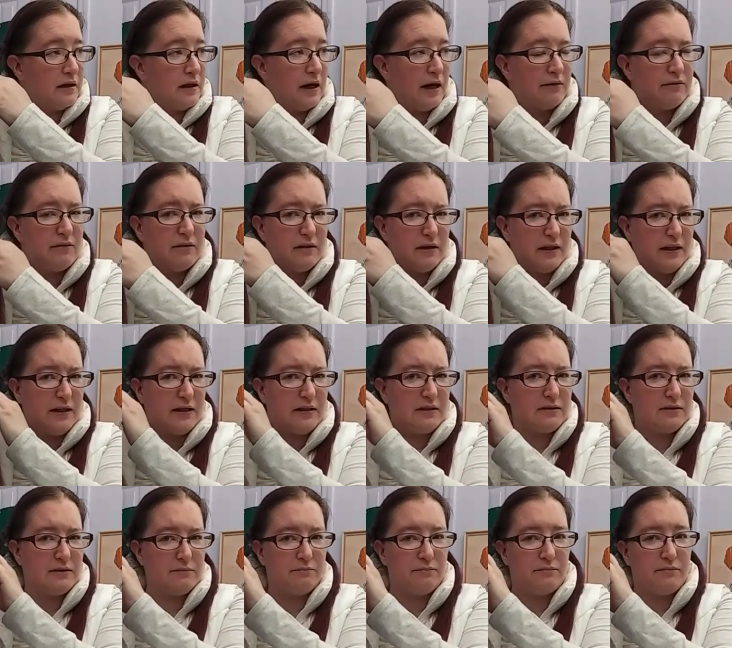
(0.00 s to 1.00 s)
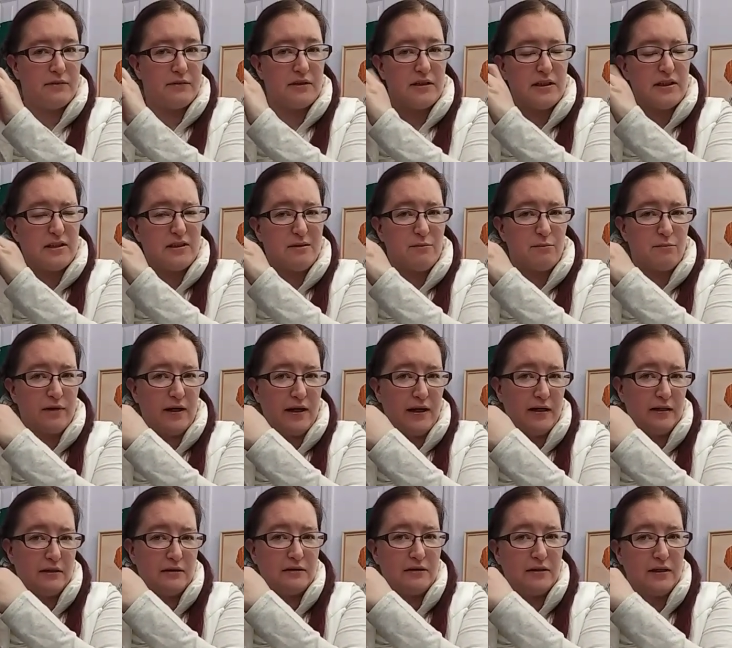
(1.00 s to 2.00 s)
I will link some decent
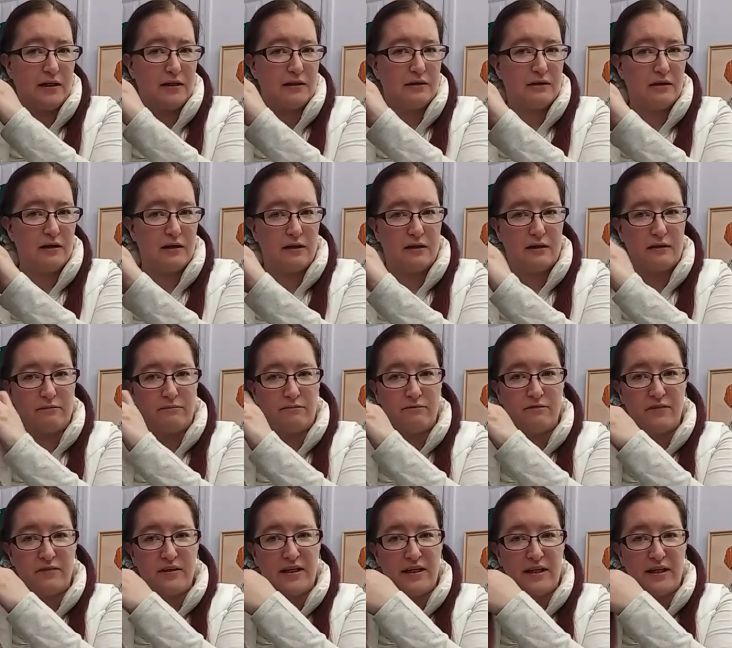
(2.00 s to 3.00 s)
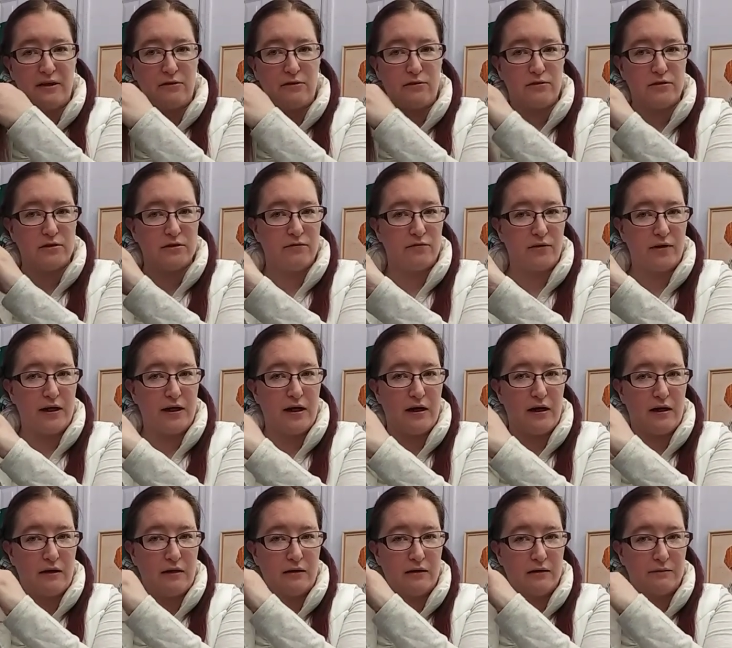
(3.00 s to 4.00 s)
braiding tip uh, videos for
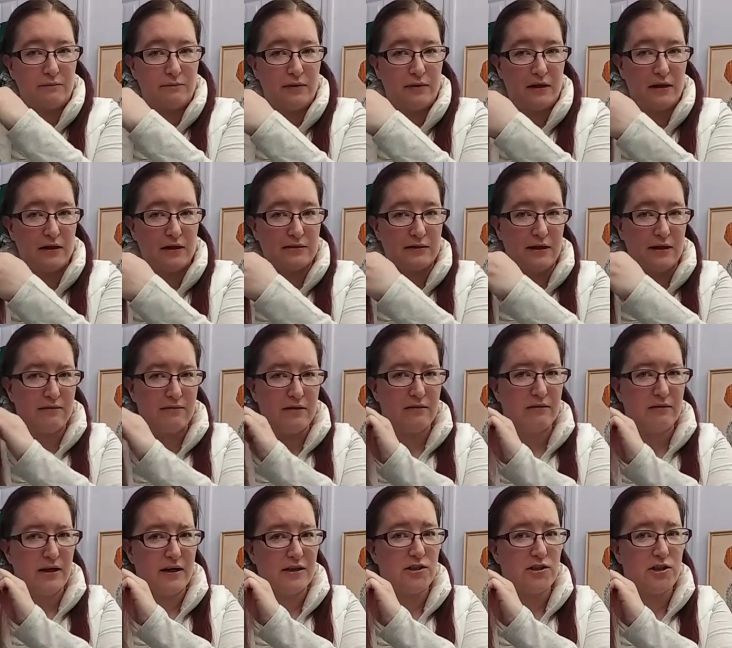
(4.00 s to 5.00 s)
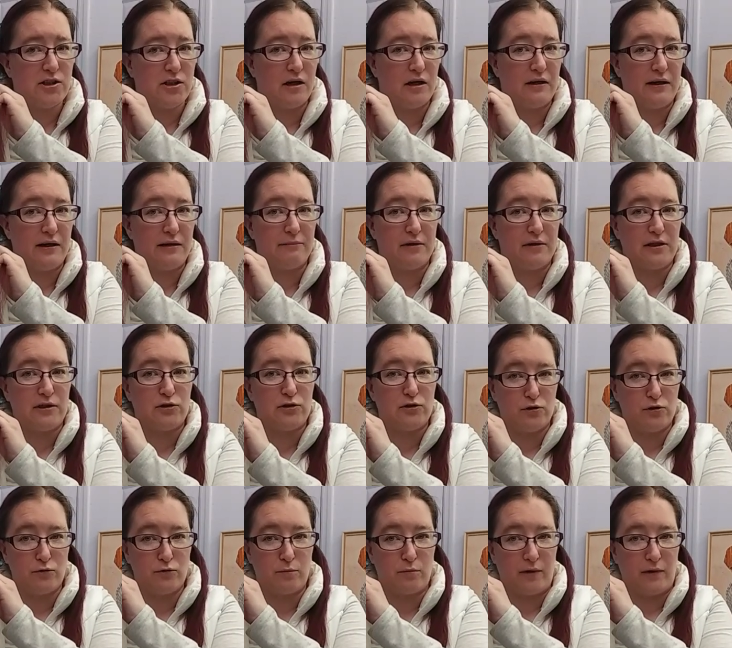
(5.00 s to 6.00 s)
y'all because I've never actually taught anybody
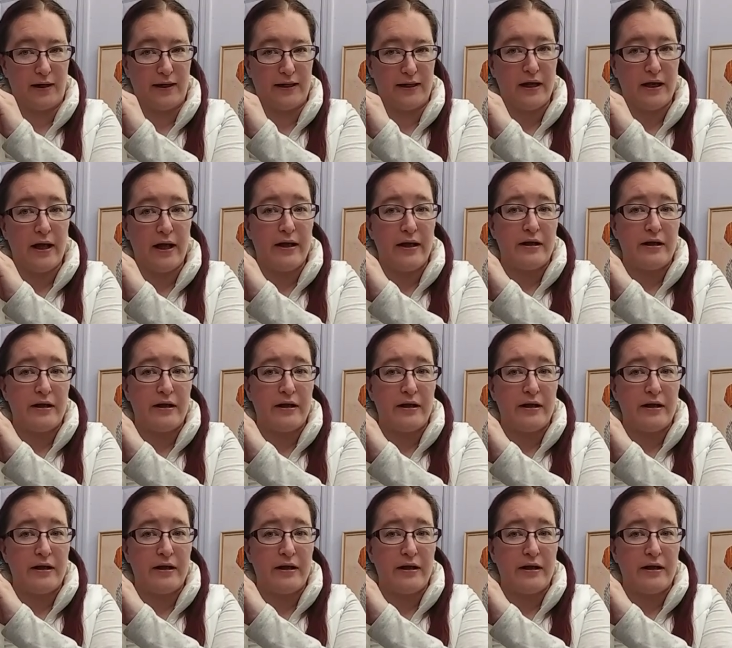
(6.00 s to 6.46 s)
to braid.